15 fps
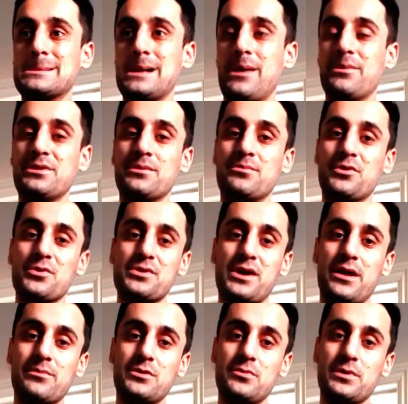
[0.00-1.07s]
I mean, the more
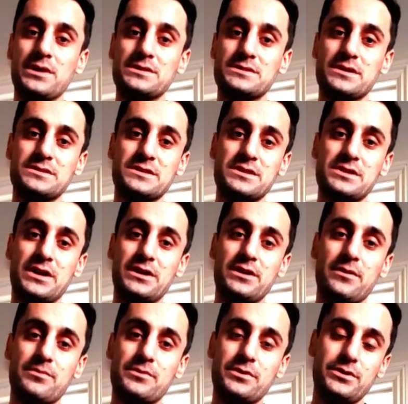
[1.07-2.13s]
time you waste, it's entirely
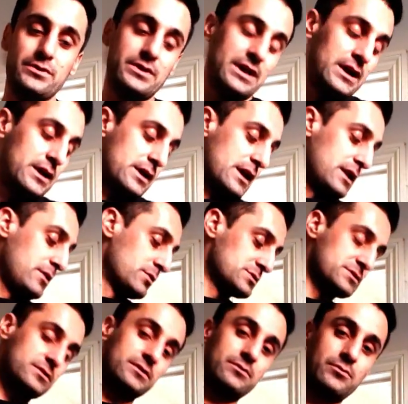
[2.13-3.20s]
up to you. Ke- Kelly
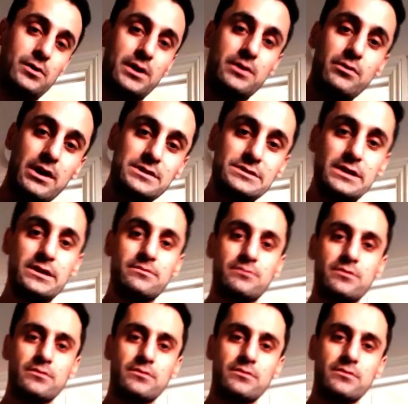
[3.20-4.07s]
was the one who actually,